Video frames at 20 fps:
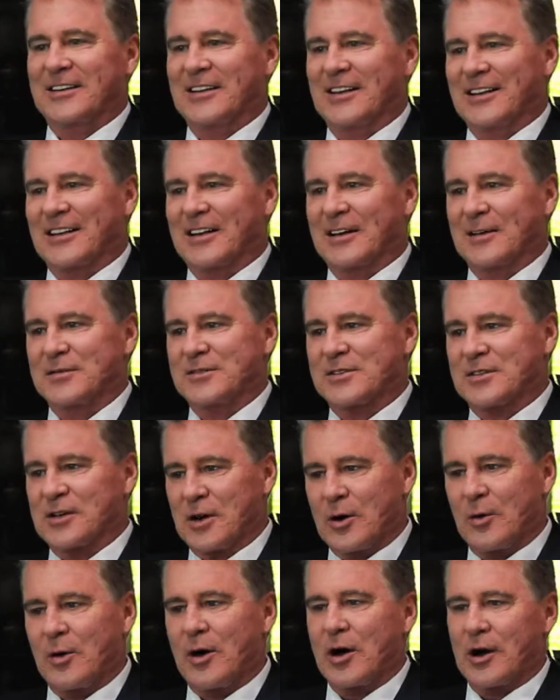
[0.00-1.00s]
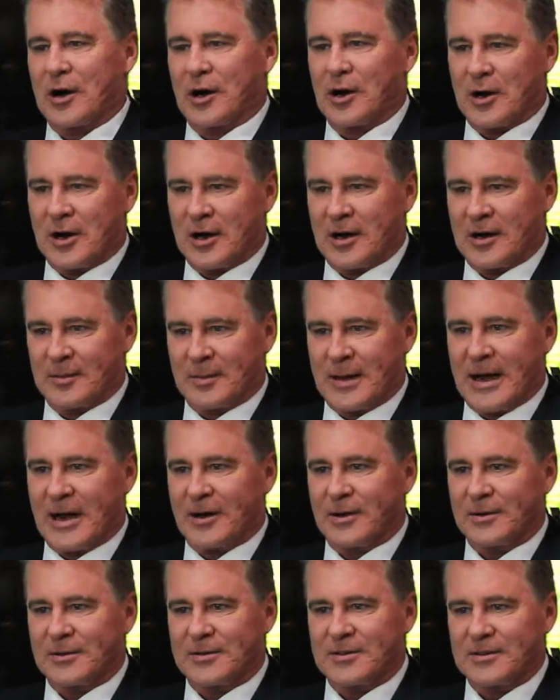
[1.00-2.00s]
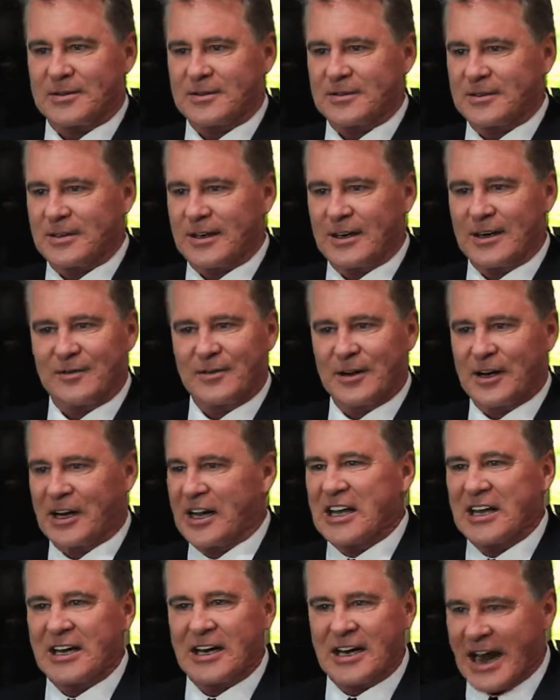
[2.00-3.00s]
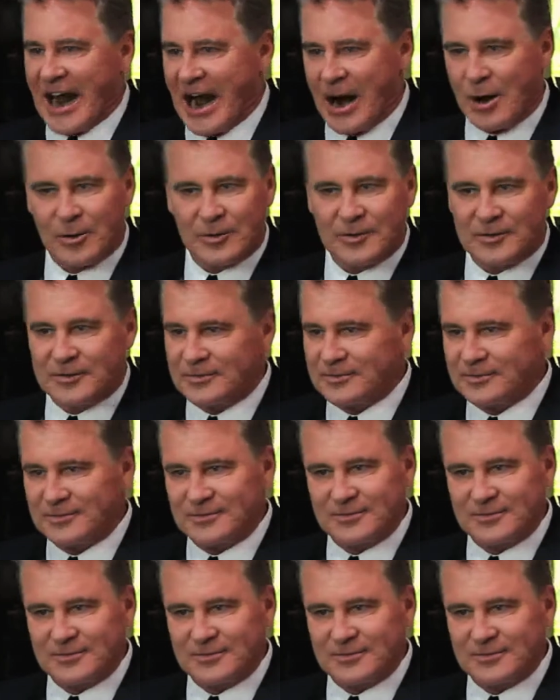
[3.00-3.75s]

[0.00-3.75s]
He loves to go on and on about every in and out